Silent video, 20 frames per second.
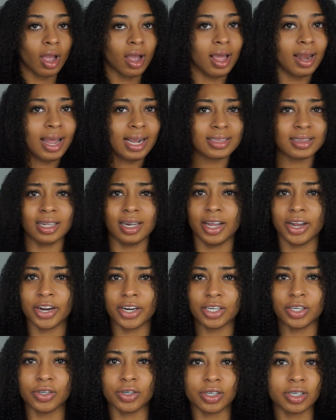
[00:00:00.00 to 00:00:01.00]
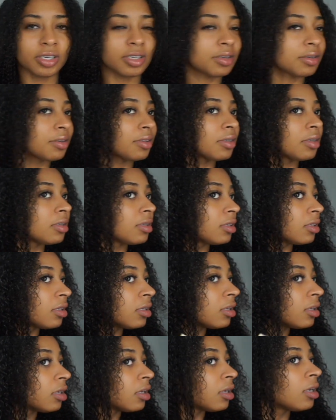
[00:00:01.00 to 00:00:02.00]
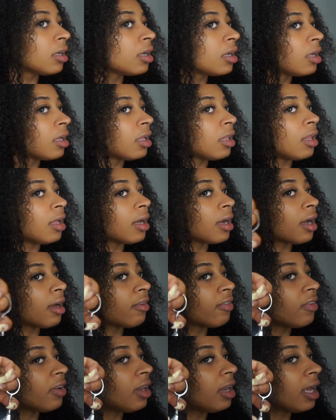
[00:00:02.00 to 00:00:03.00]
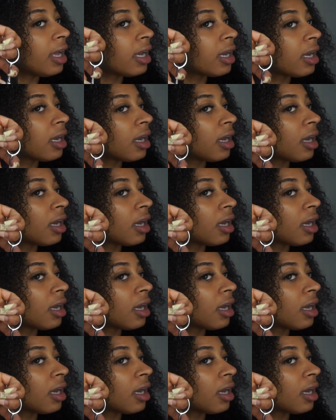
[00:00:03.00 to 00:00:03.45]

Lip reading: I like the layered look. Like, I feel like